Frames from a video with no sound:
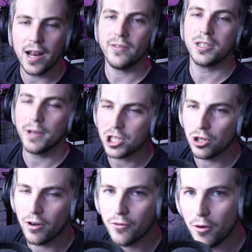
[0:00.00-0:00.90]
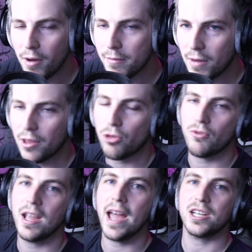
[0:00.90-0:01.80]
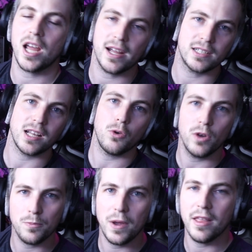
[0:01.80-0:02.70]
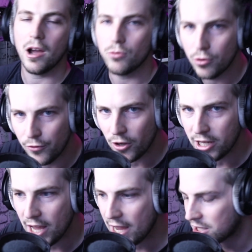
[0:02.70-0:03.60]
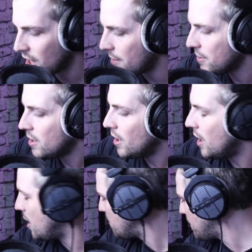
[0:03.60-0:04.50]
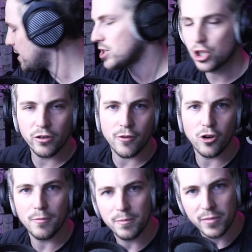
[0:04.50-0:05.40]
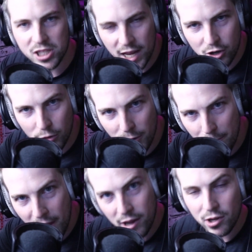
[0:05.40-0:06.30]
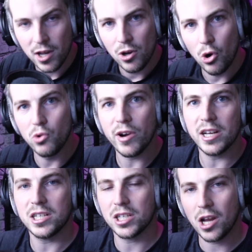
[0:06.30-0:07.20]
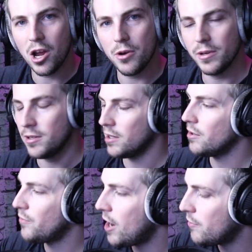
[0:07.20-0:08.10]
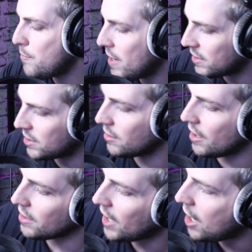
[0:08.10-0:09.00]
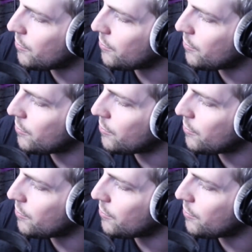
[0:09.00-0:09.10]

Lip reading: having to make sure I've got my 3 air tanks like with me that are all fully aired up. Making sure I've got my tank on my back all ready to go, and the valvey bits and like the cable